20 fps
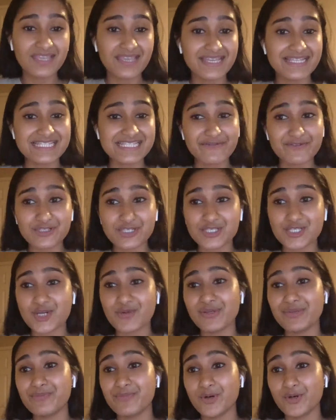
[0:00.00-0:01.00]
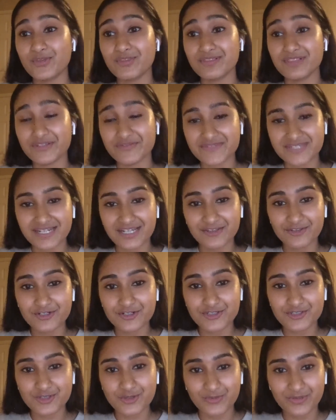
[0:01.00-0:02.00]
In San Francisco, we both lived together.
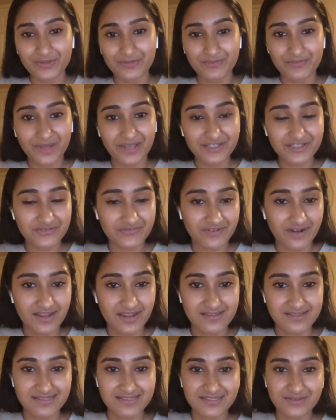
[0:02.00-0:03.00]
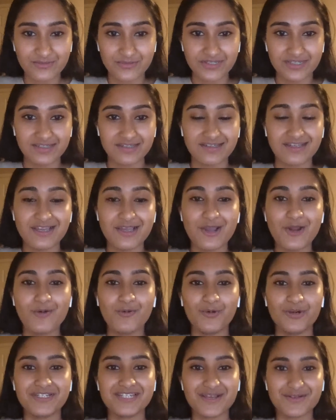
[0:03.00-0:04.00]
So we're best friends. We
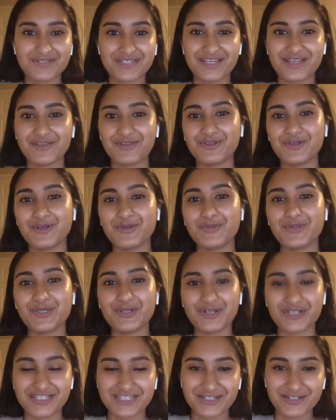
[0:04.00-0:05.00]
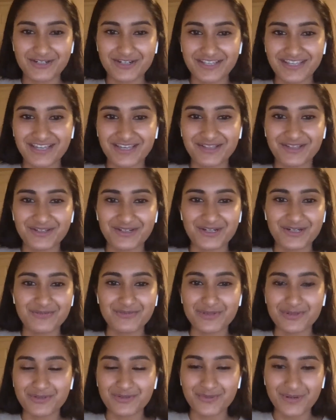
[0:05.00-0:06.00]
worked out together. We cooked dinner together.
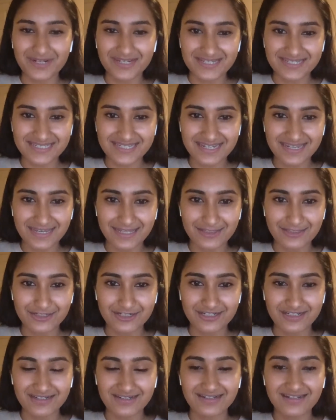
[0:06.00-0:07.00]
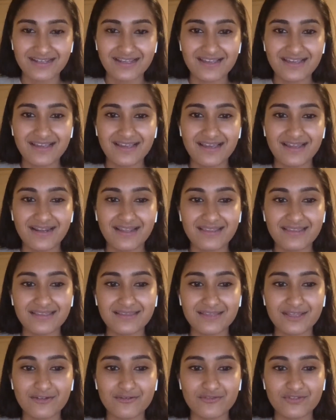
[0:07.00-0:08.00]
We were working together and I think
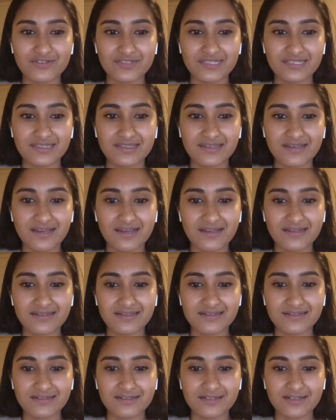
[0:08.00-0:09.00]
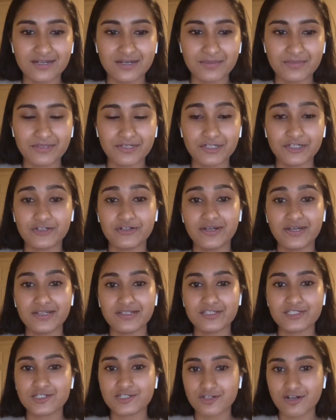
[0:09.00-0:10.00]
that really added um, a great
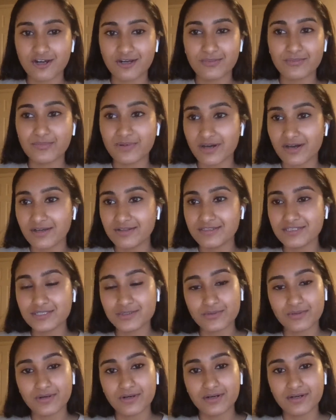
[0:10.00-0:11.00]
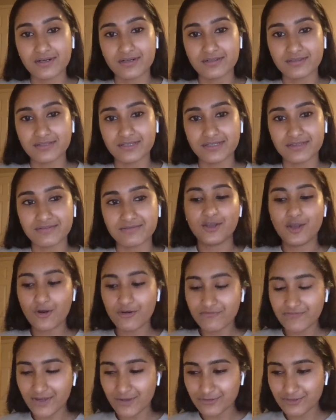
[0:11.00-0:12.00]
strong bond to our like
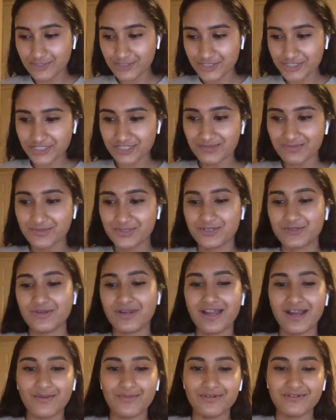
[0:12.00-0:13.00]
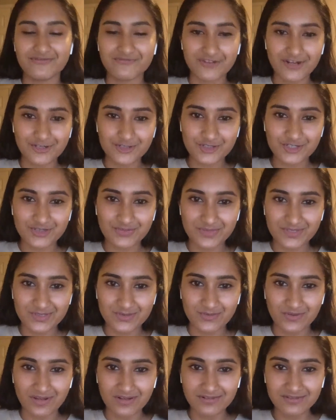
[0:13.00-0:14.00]
co-foundership, to our friendship as
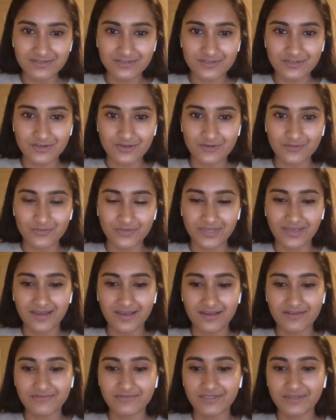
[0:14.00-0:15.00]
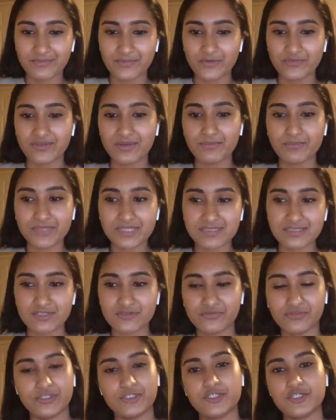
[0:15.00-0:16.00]
well. So we have like both that business
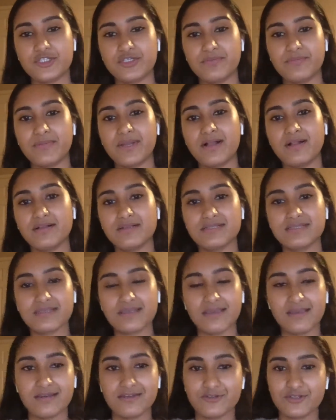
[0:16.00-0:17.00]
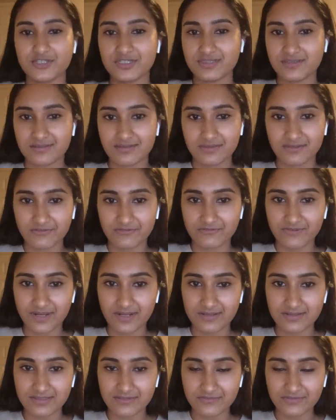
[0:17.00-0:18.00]
relationship balance and just the
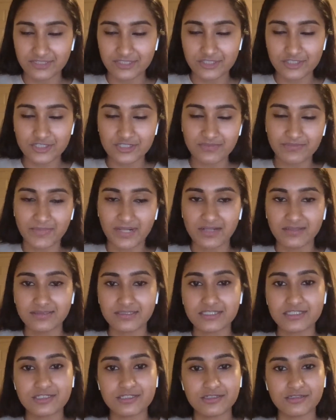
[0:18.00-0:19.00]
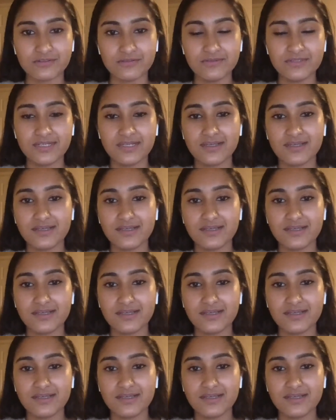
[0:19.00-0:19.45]
friend relationship balance too.